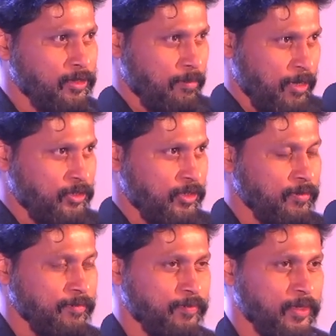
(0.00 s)
Bachchan,
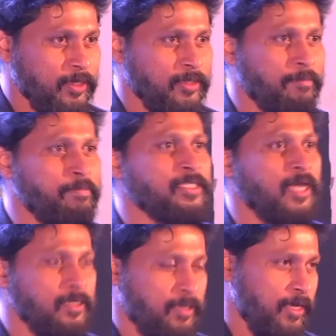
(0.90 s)
there's a bizarre
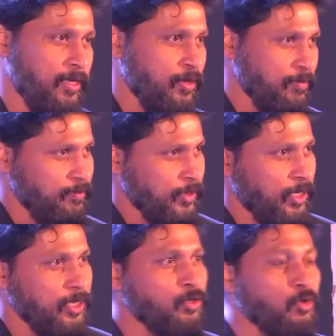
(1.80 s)
thing,
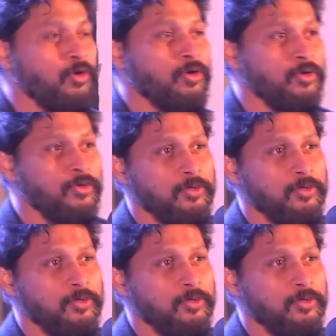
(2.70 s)
You don't know.